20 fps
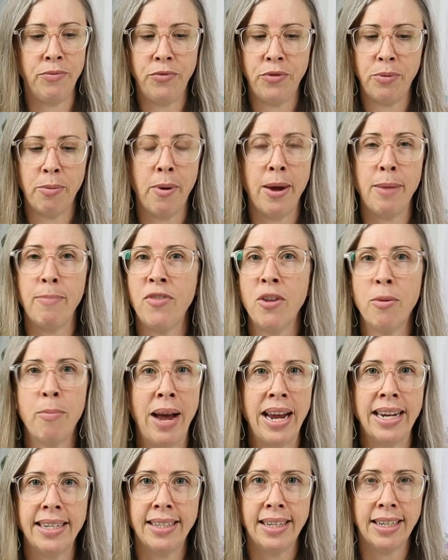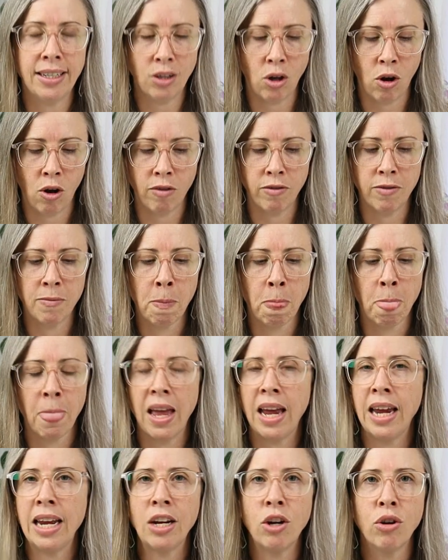The basics of
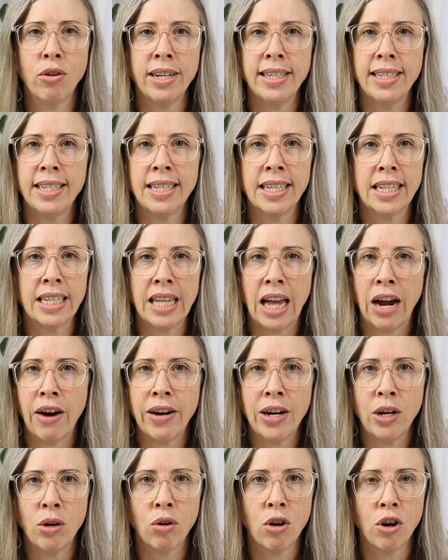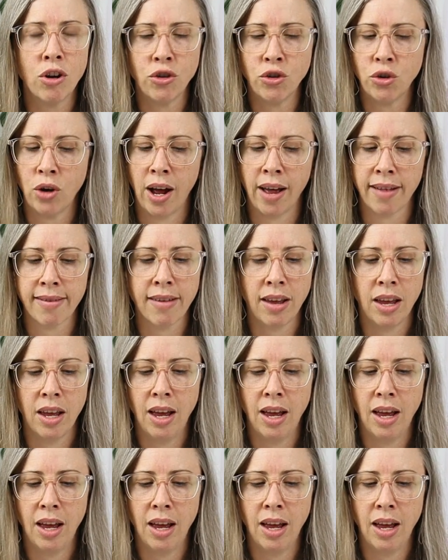increasing the clarity or contrast,